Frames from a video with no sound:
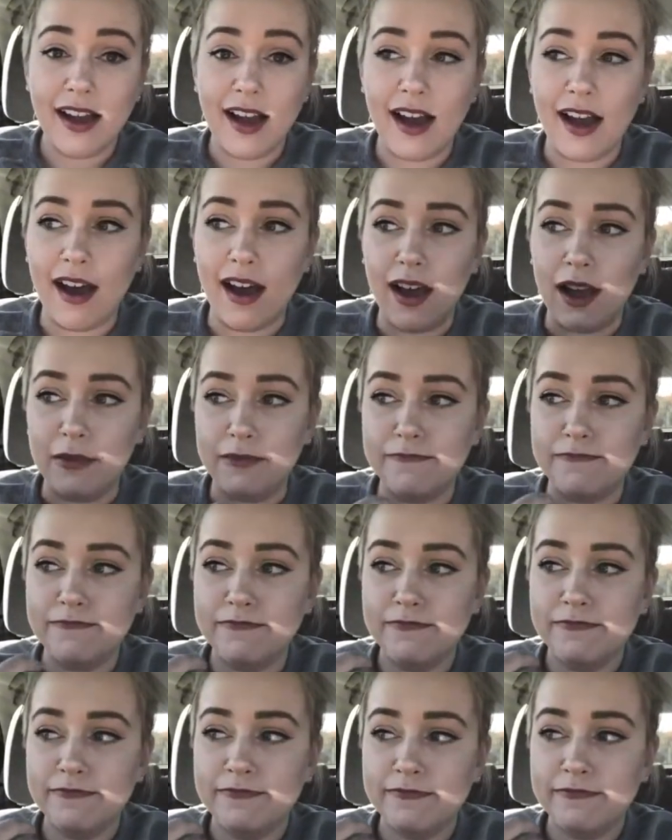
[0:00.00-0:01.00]

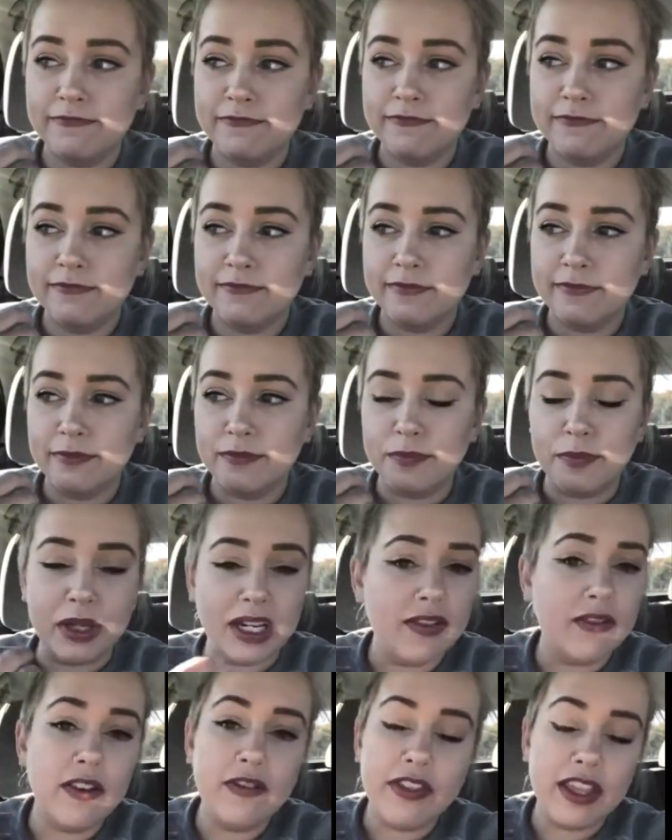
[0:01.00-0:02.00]

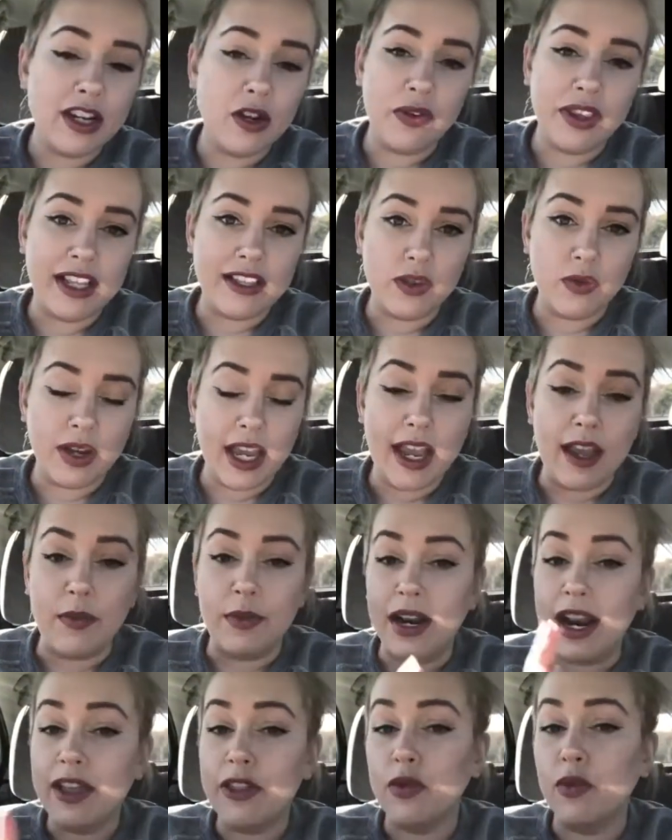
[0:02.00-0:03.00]
But even if they don't, that's okay.
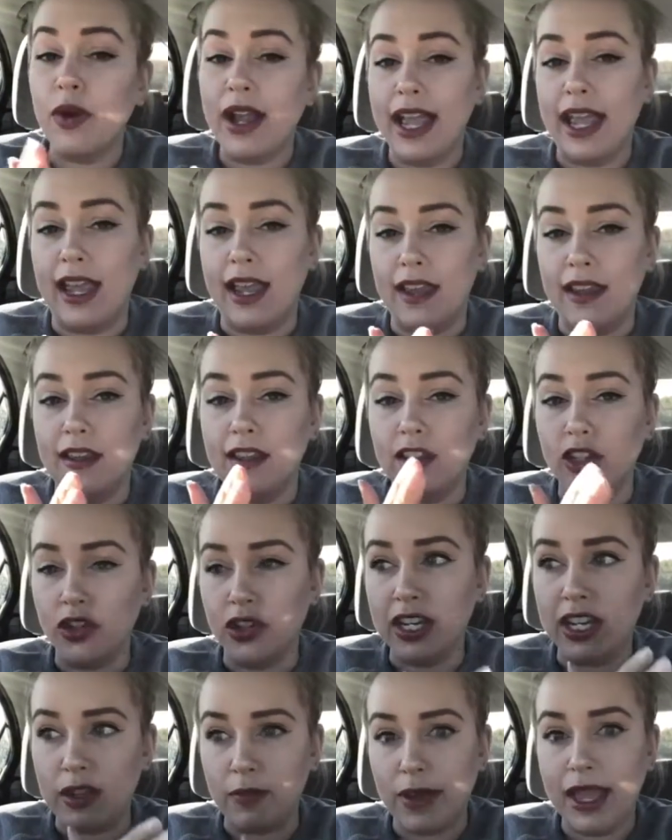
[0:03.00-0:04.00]
But either way,
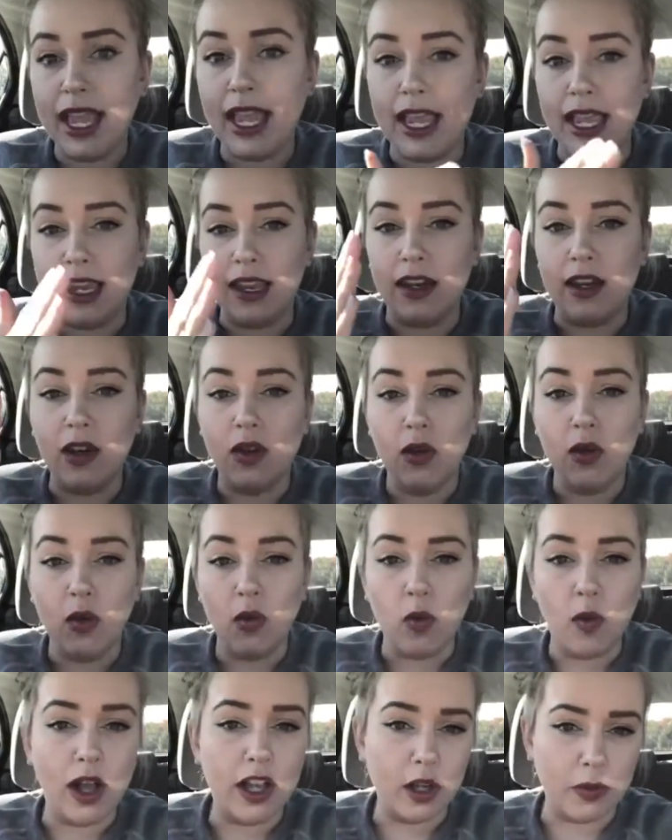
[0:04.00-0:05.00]
you're getting paid
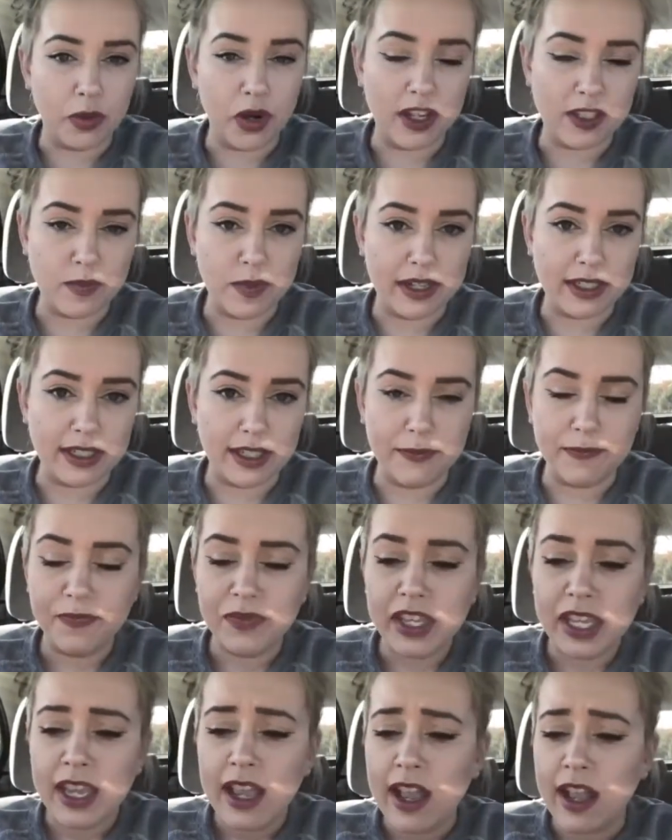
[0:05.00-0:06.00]
while you're prospecting.
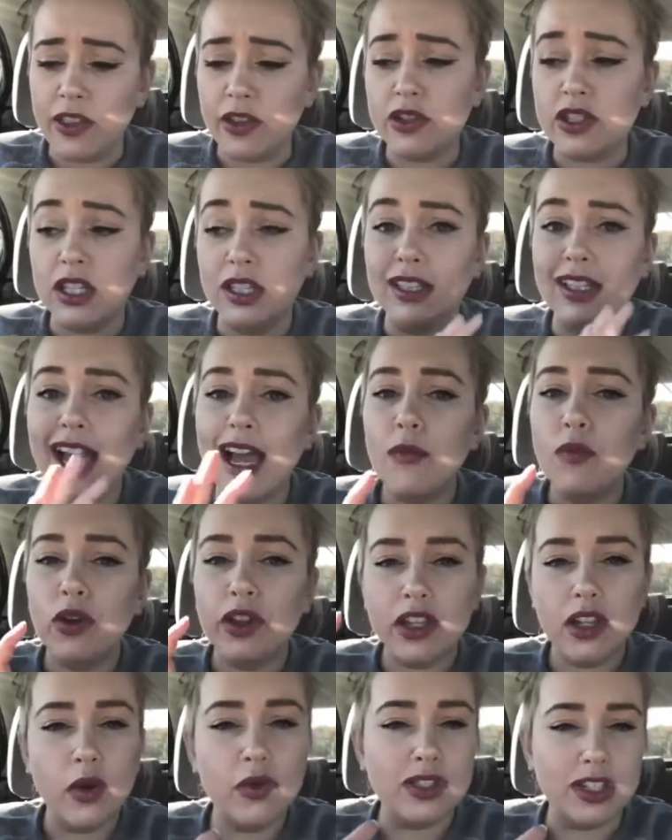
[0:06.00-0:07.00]
And there's a lot
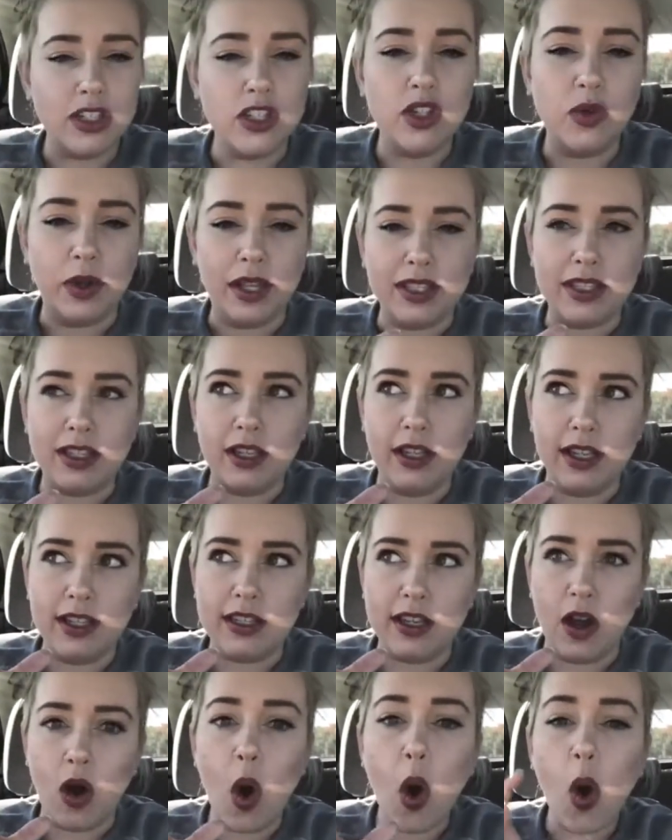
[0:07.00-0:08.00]
more that goes into it. So
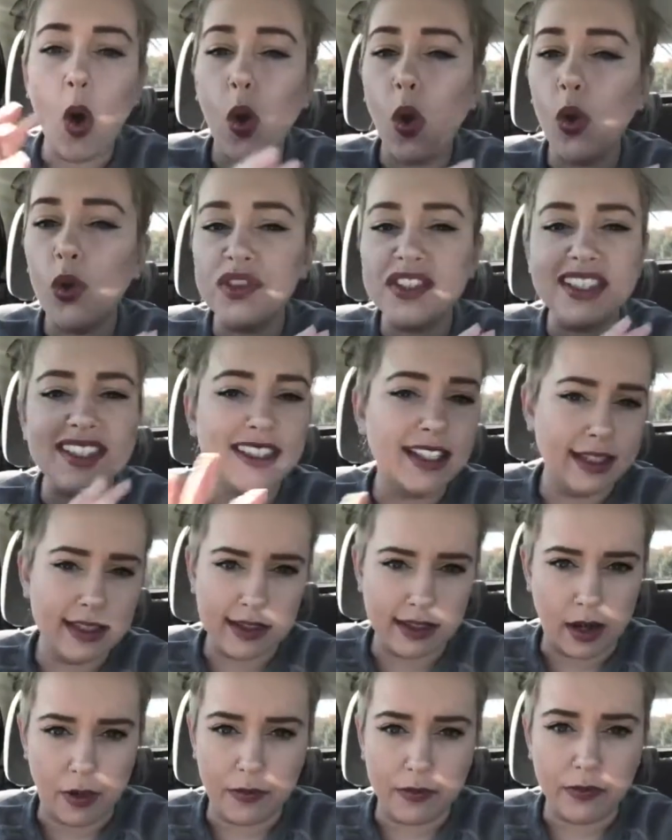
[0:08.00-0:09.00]
it's a whole
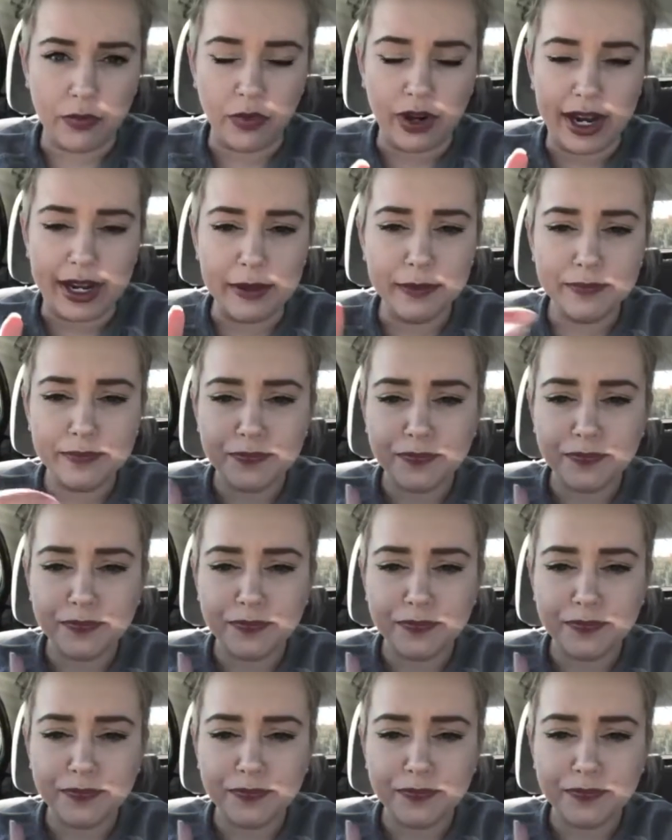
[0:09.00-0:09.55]
system, right?